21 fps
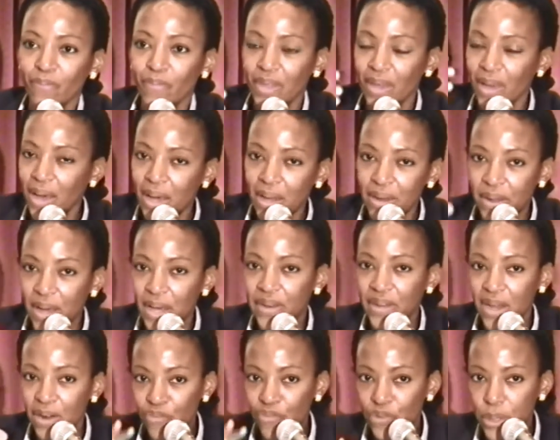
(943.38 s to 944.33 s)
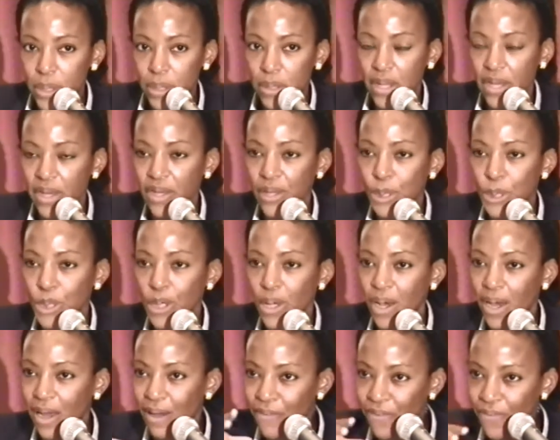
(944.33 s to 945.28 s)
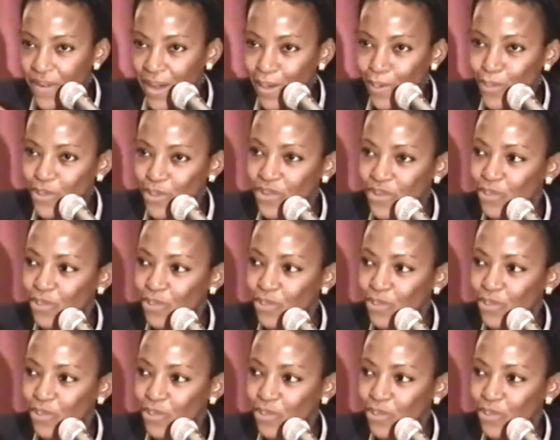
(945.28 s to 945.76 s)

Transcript: and at every stage I have found,